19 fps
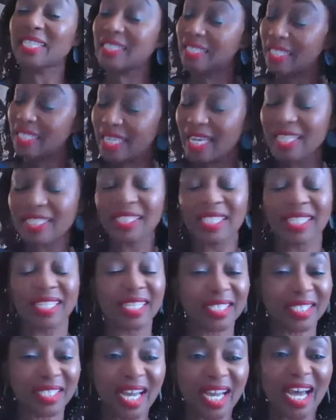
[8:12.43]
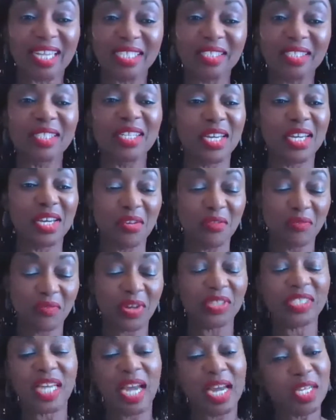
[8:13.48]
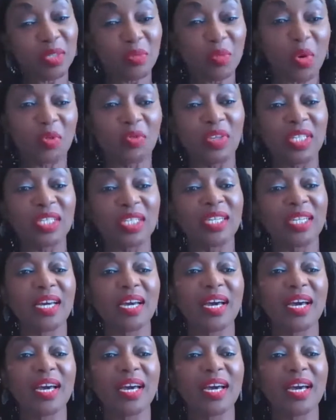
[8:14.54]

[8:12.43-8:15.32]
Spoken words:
I said, yes, it is cotton, very tightly woven.